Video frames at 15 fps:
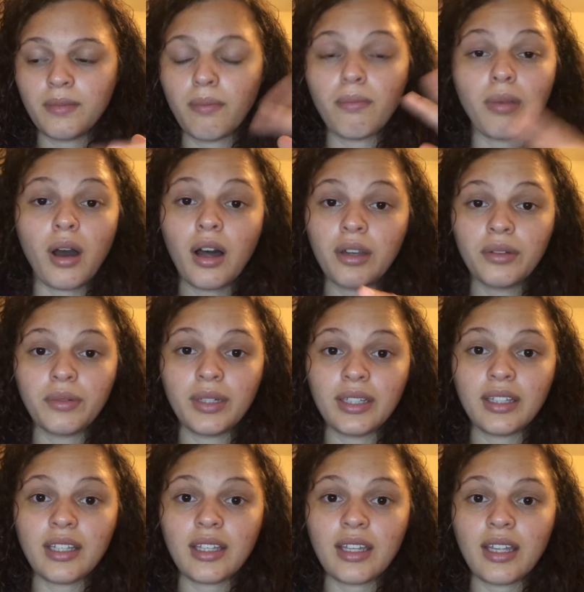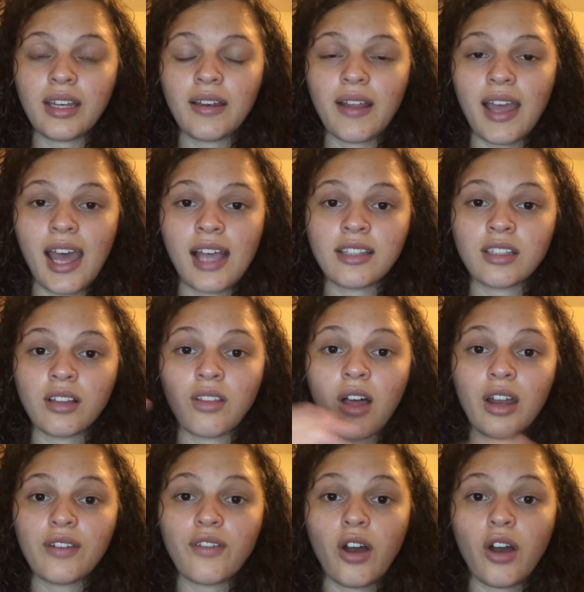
bond with. It has a lot of